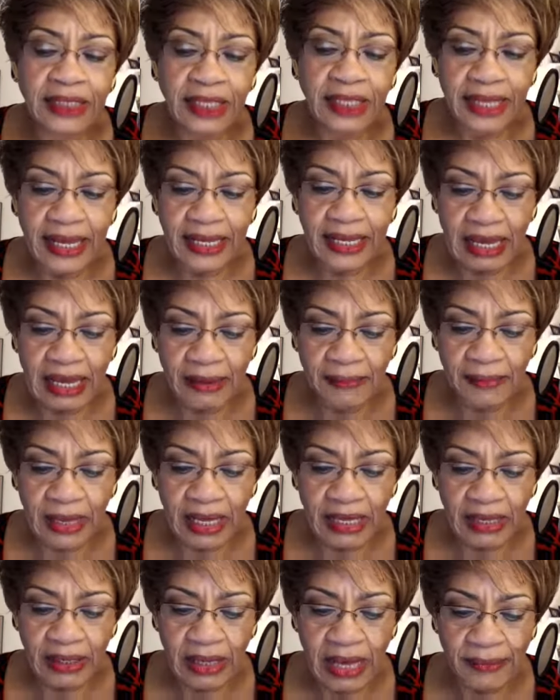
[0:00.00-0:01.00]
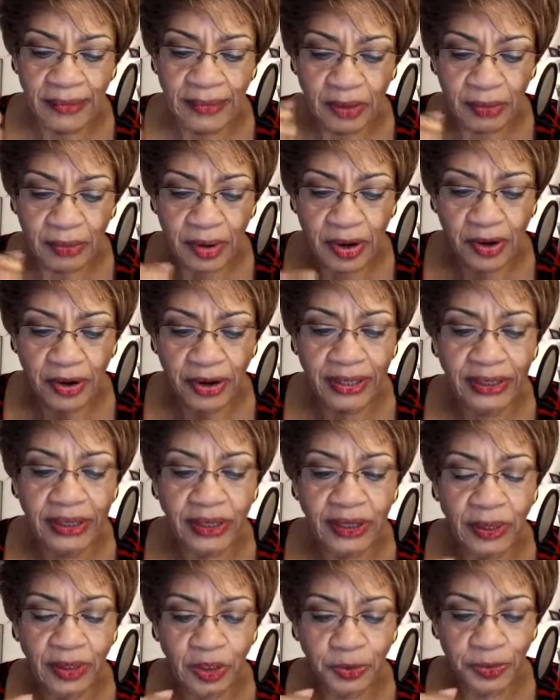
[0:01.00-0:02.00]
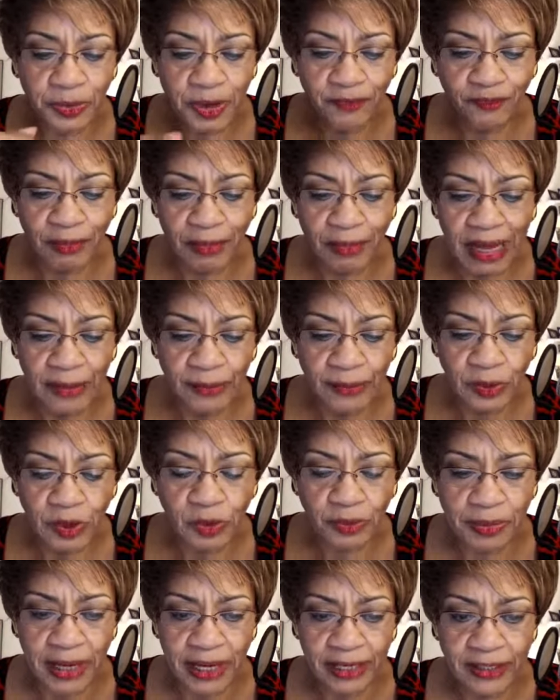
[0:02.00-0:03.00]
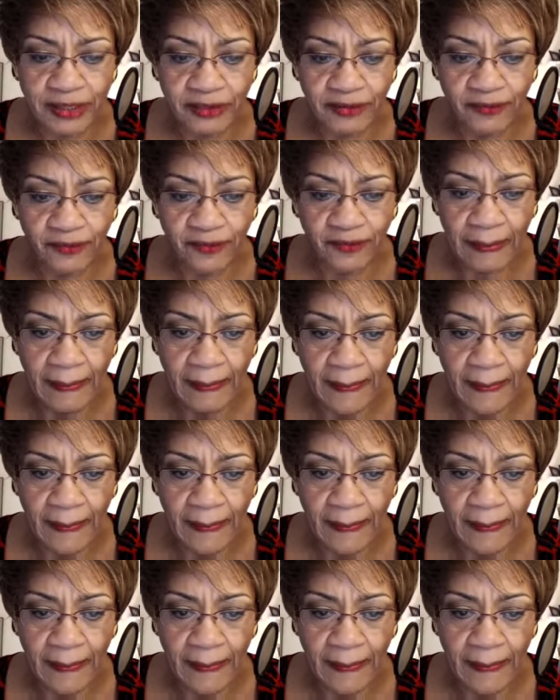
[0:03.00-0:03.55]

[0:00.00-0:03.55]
and again, I'm I'm an American, so I'll speak from my perspective.